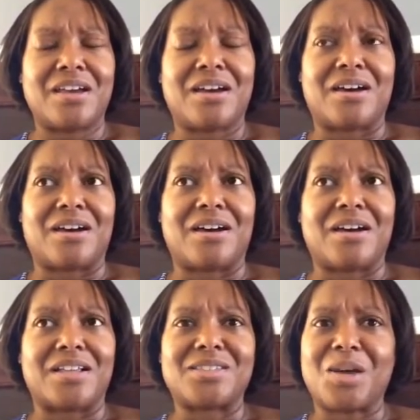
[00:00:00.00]

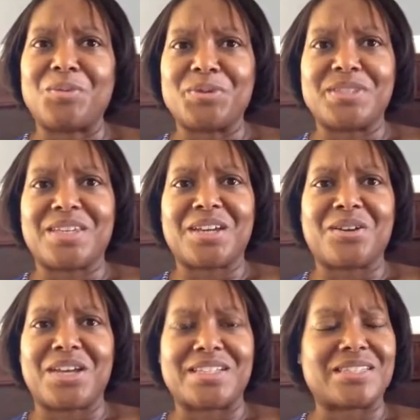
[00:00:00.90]
It's almost
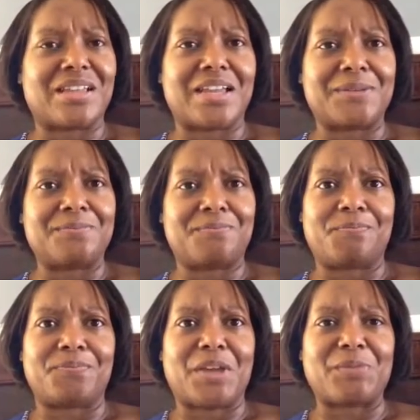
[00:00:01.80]
scary. It's like,
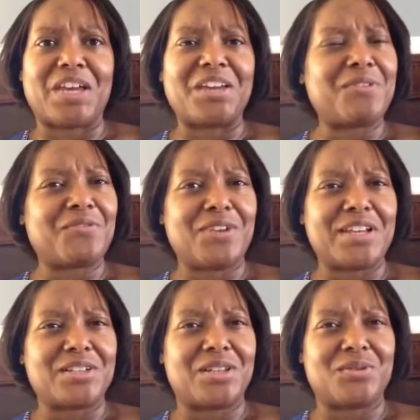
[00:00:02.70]
I'm kind of
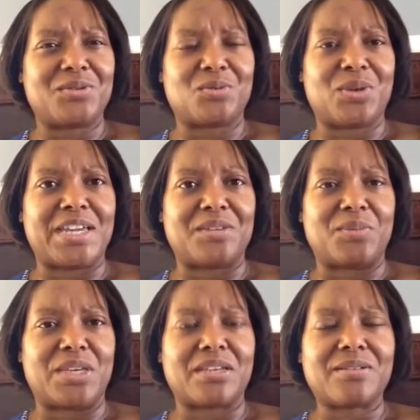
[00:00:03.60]
afraid to lose
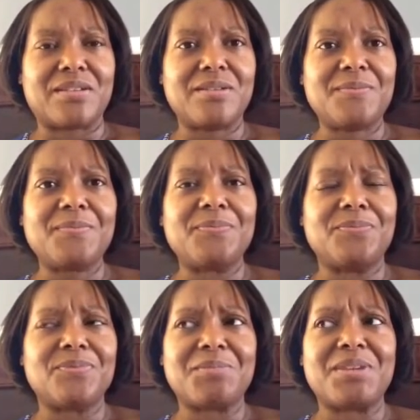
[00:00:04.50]
weight
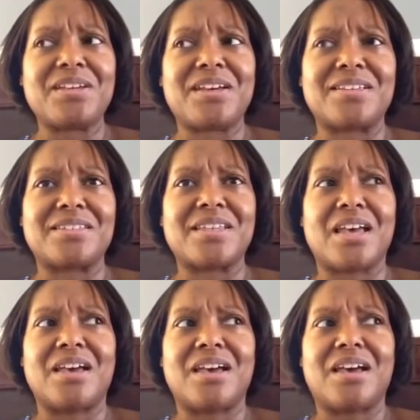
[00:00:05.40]
because
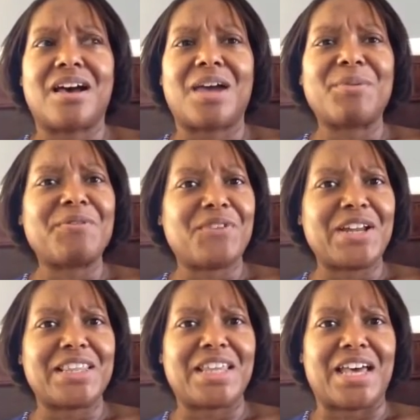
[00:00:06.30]
I'm
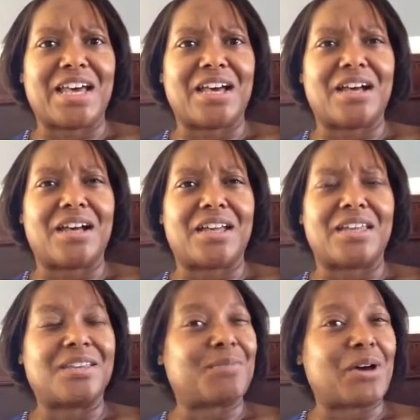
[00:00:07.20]
afraid that
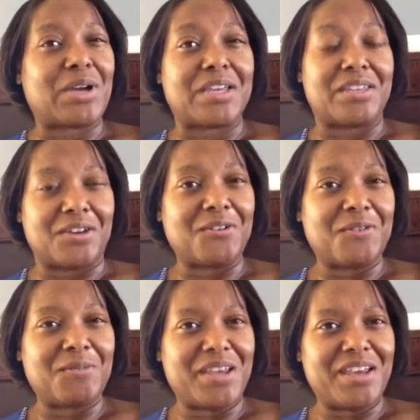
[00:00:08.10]
about a year
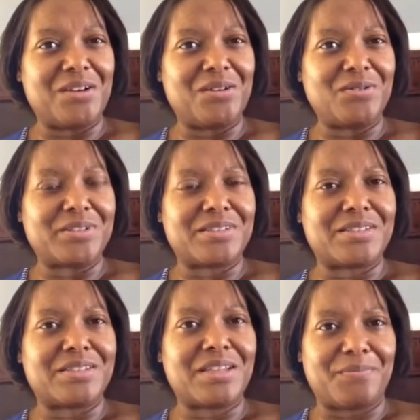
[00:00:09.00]
from now,
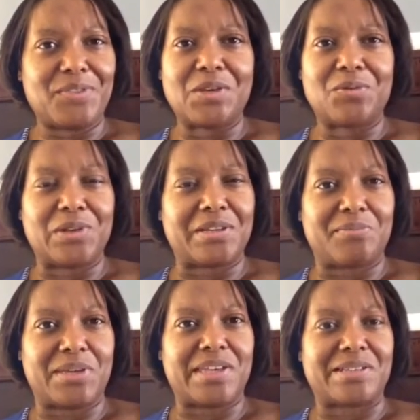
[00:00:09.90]
something really
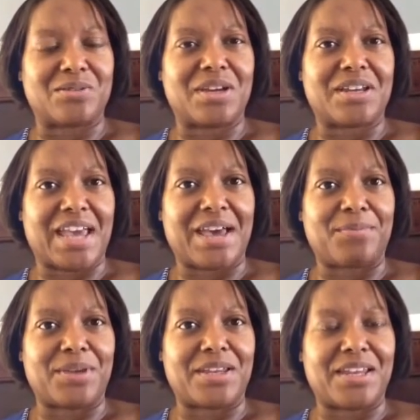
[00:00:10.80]
big is going to
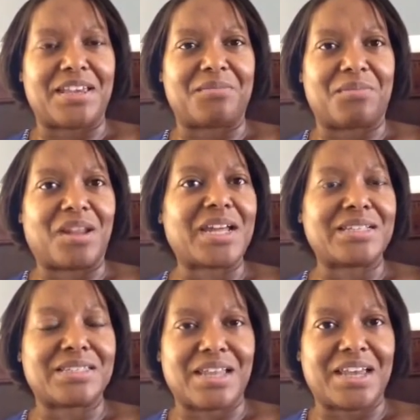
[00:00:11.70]
happen and
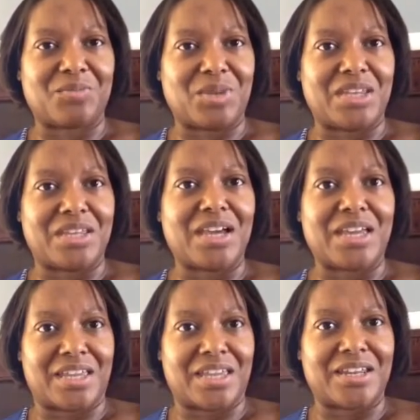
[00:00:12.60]
blindside me
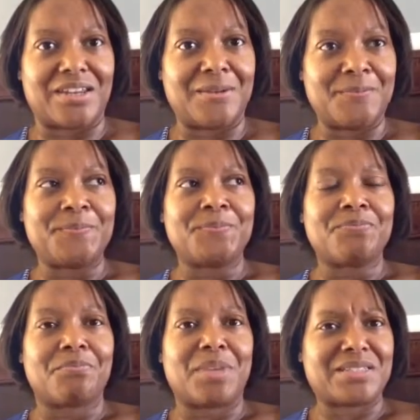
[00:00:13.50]
again,
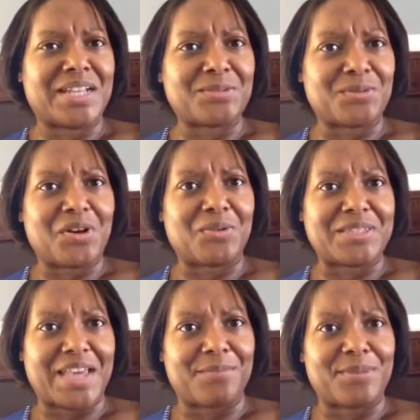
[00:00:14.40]
because that's what
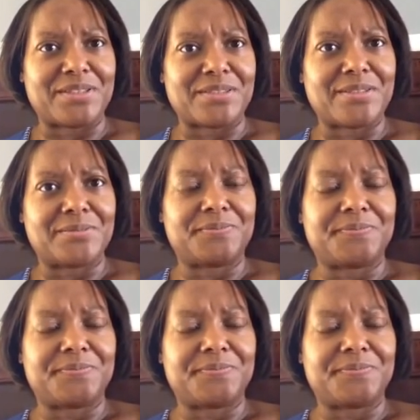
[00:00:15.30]
always happens.